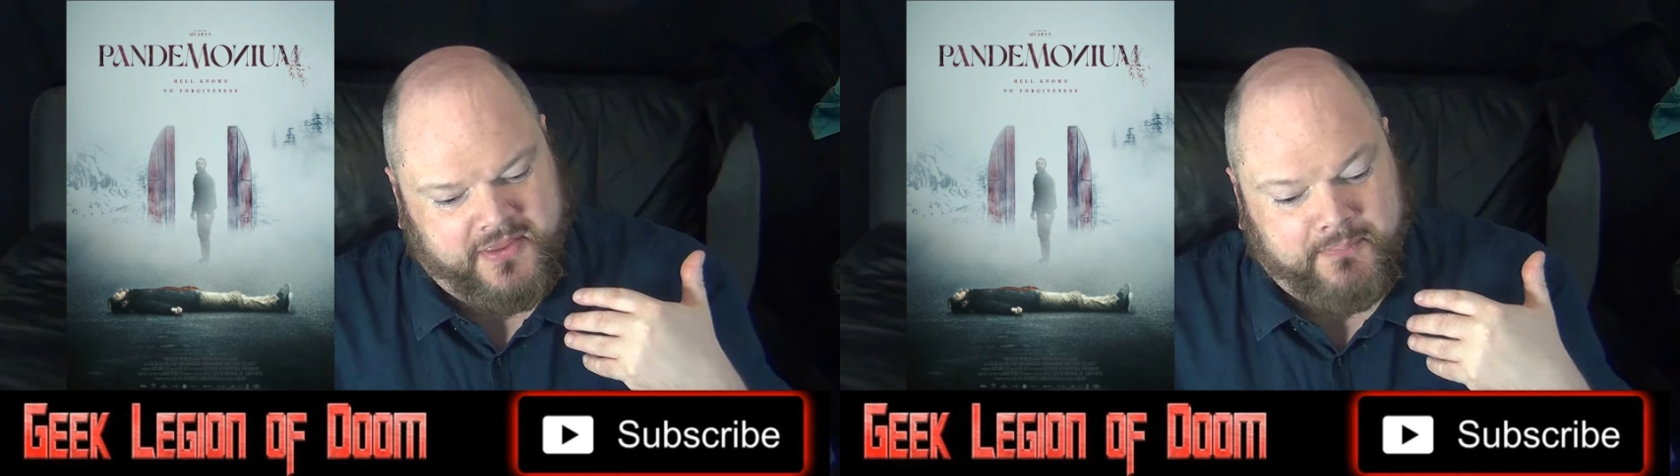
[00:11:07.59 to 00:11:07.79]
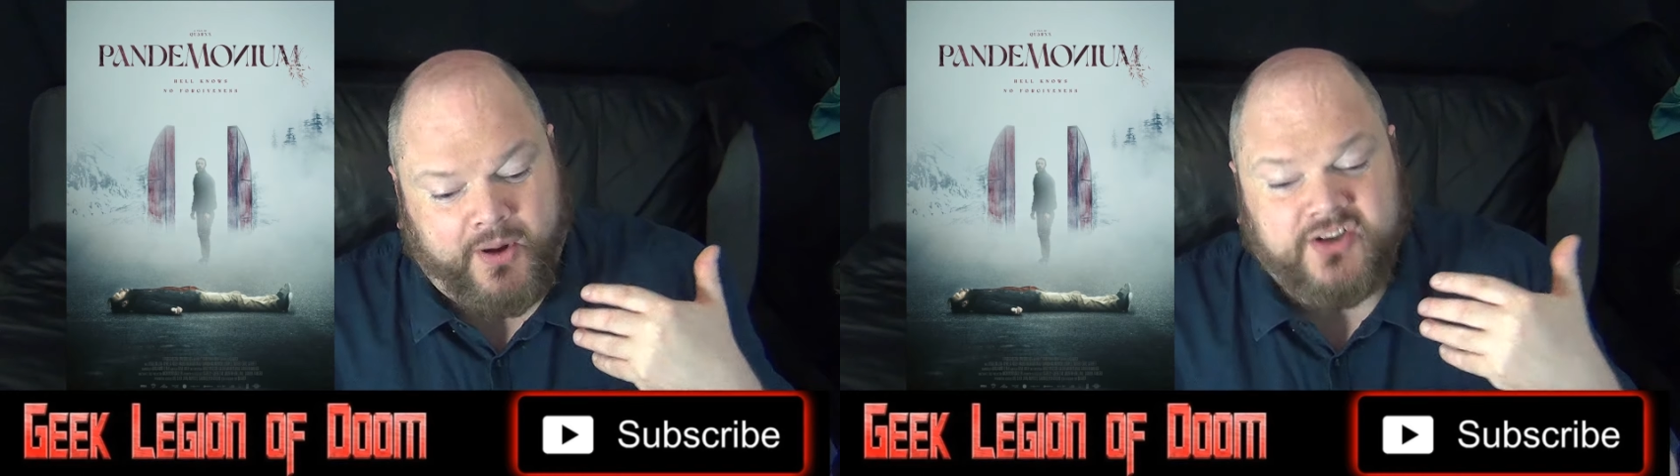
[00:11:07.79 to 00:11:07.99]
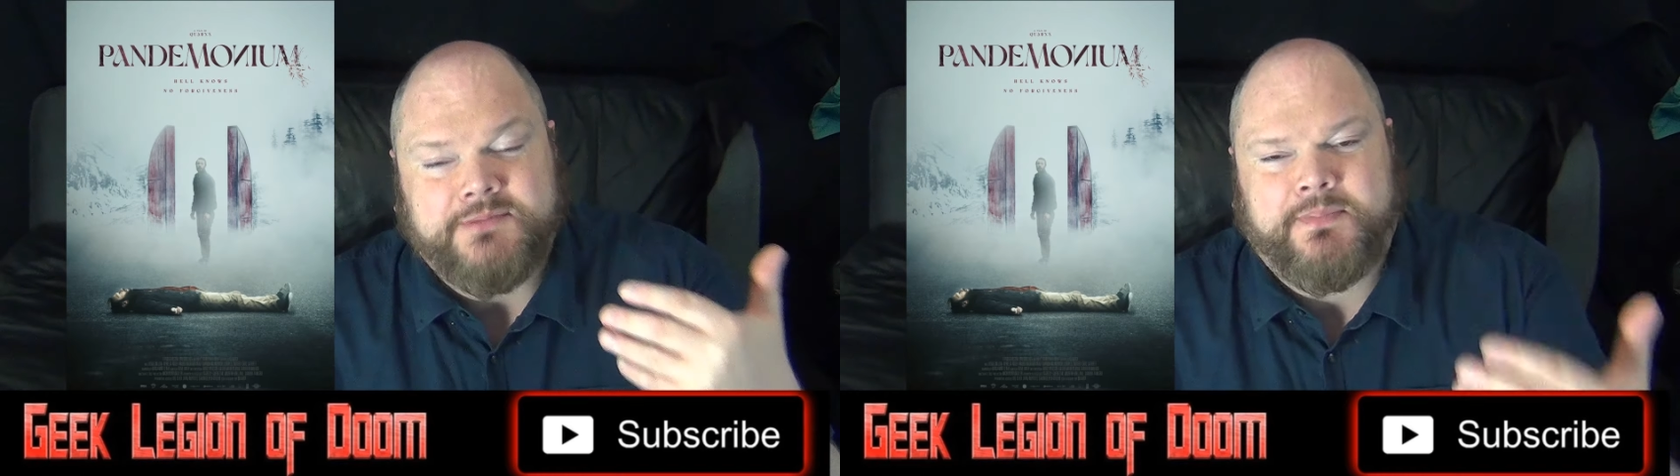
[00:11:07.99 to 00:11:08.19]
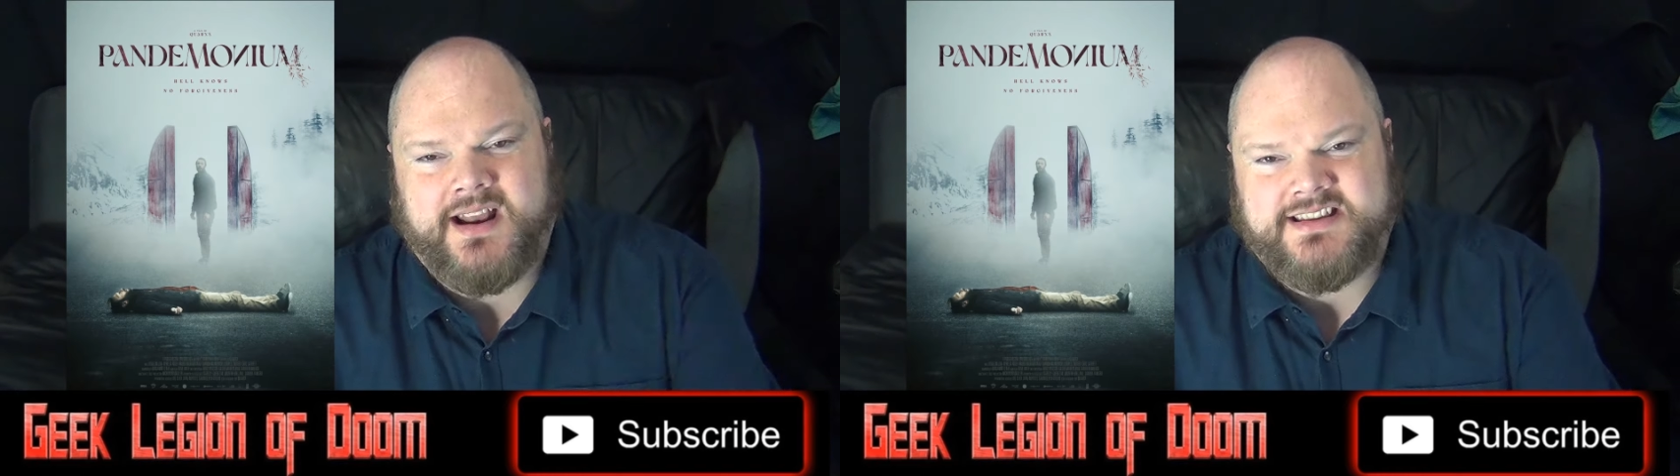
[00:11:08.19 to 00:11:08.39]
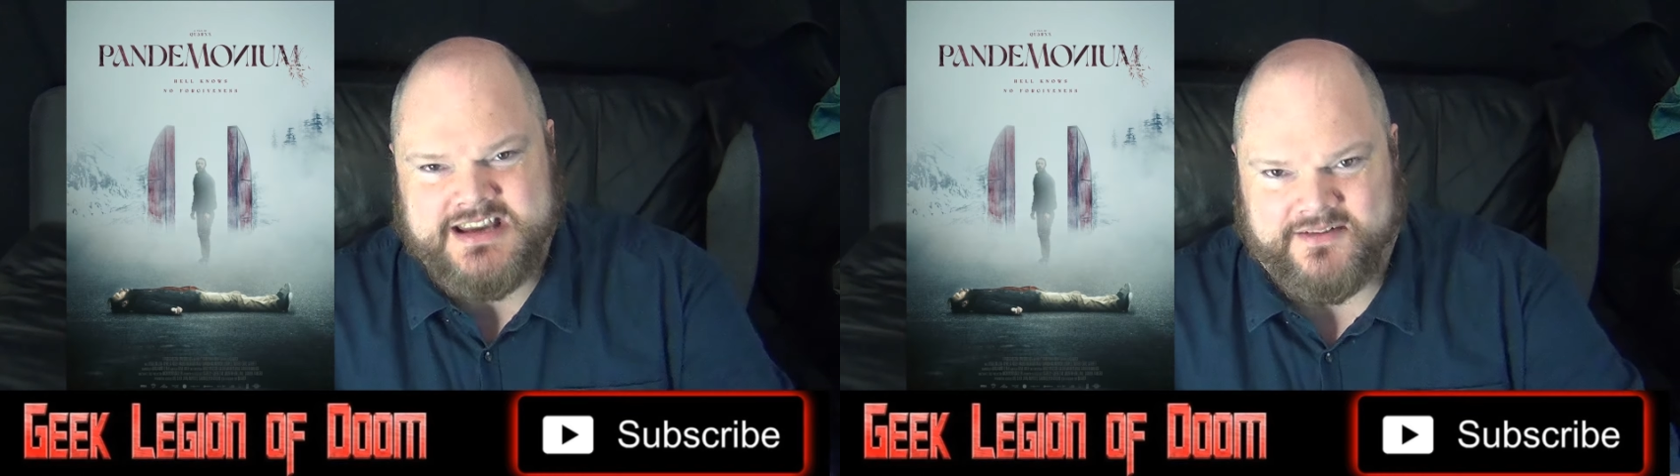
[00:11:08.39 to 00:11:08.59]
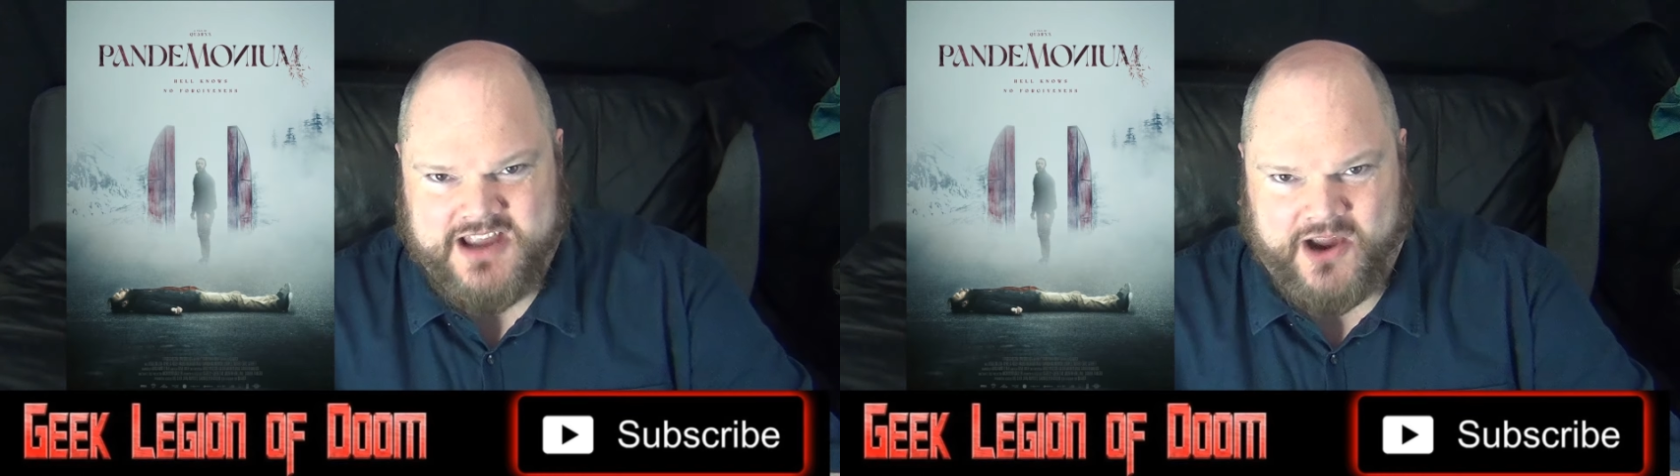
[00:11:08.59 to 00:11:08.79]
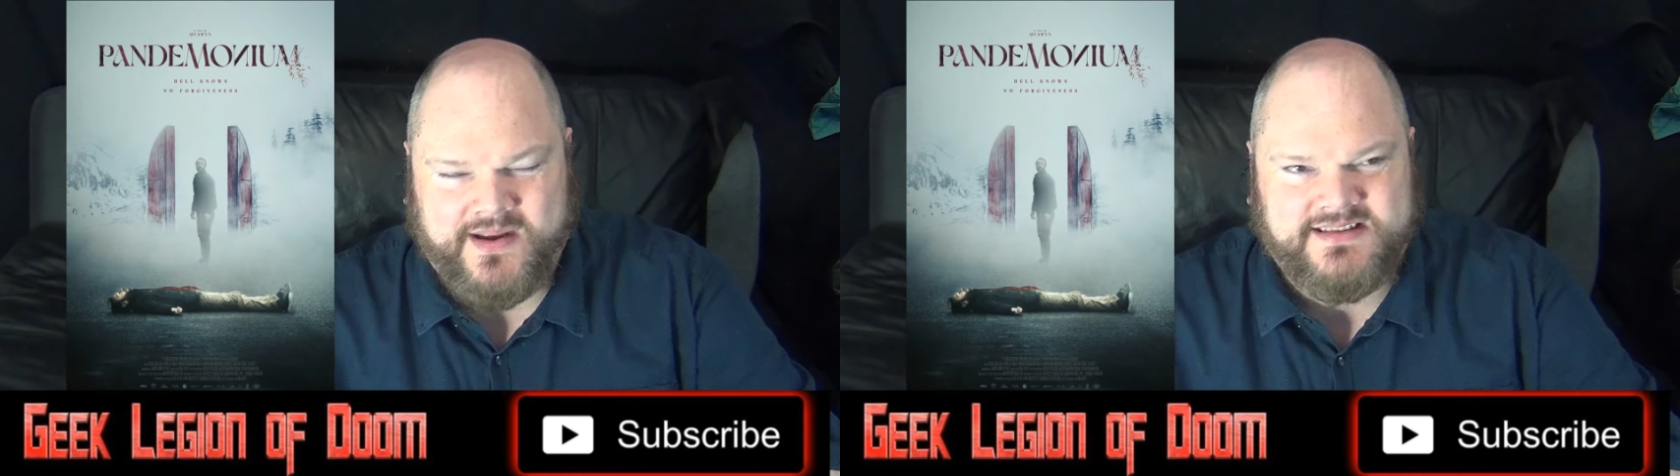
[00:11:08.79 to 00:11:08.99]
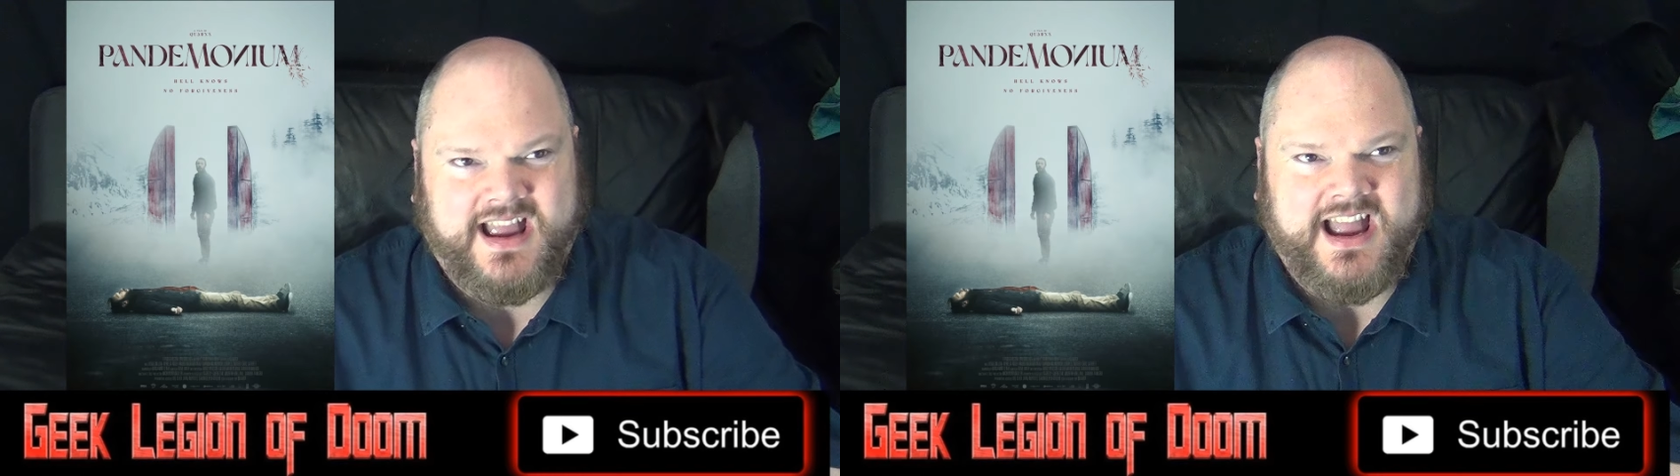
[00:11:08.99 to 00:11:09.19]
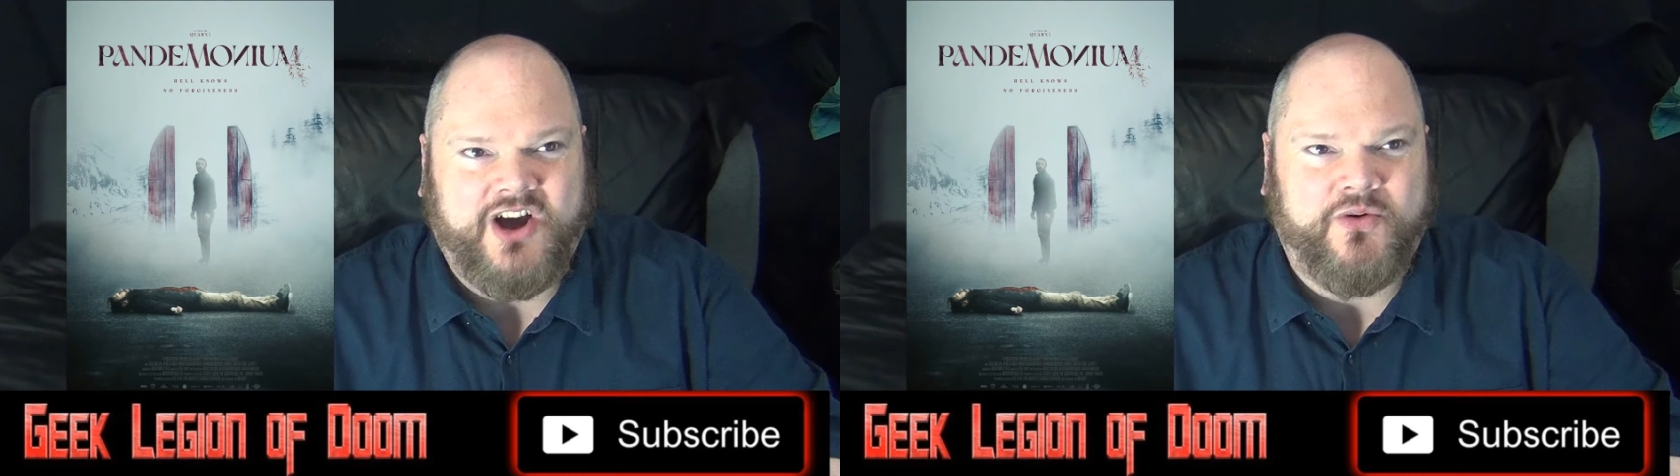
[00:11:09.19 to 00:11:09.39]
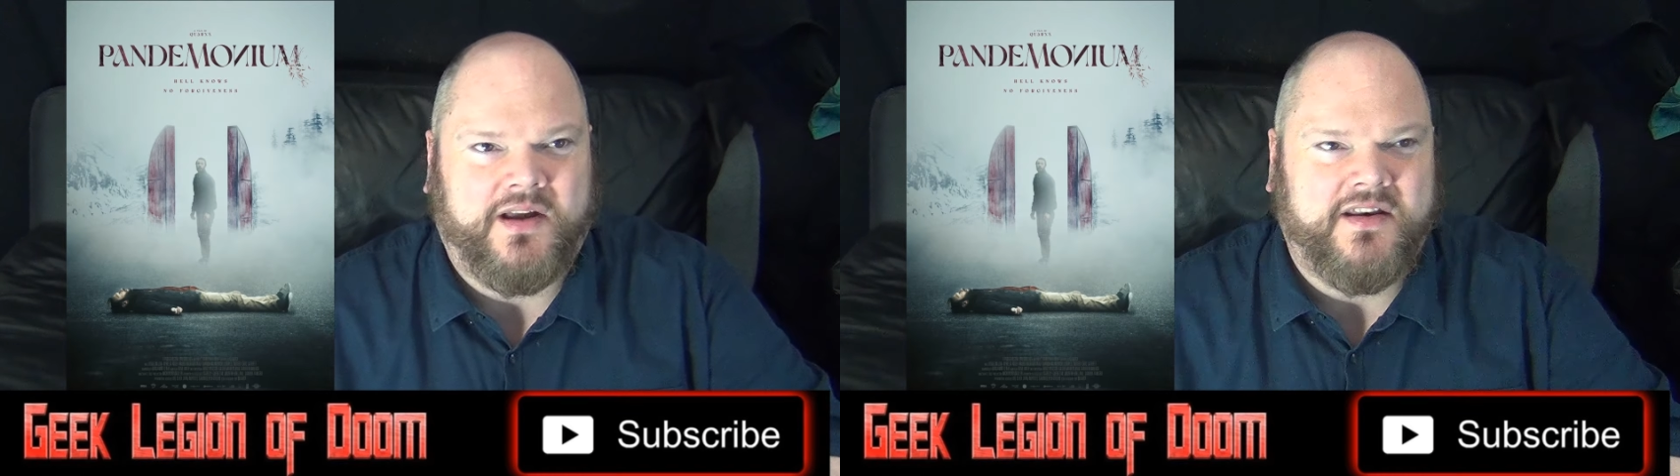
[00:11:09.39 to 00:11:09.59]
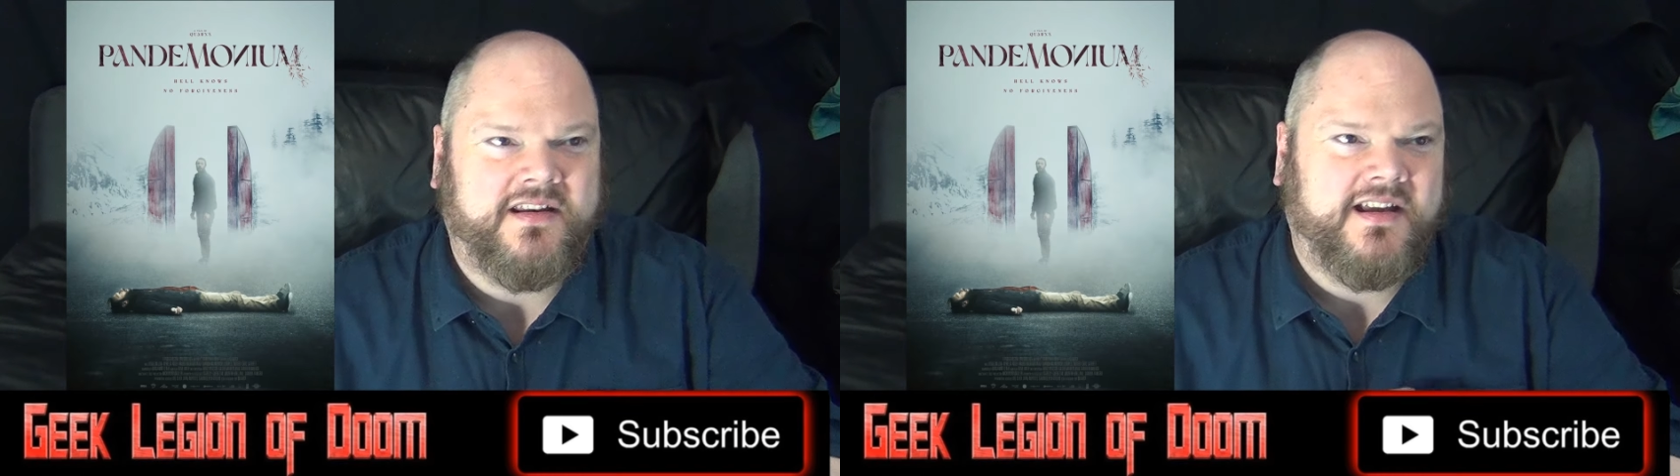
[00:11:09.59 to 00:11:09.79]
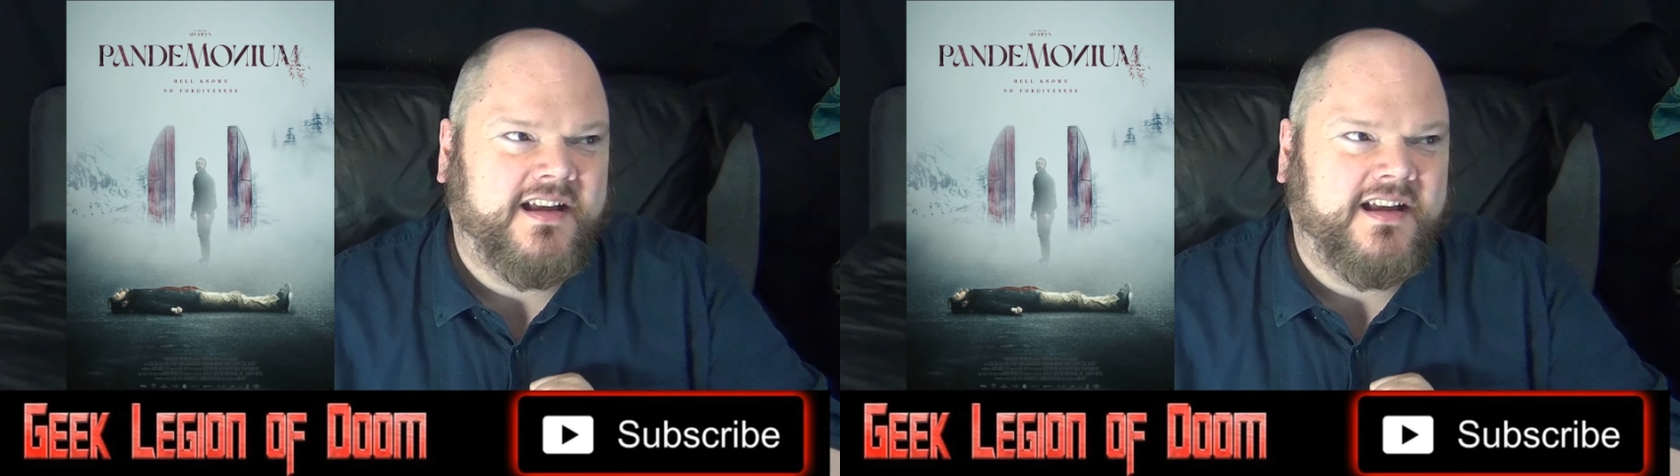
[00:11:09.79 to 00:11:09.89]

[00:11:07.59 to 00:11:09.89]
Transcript: the possibility of going to hell and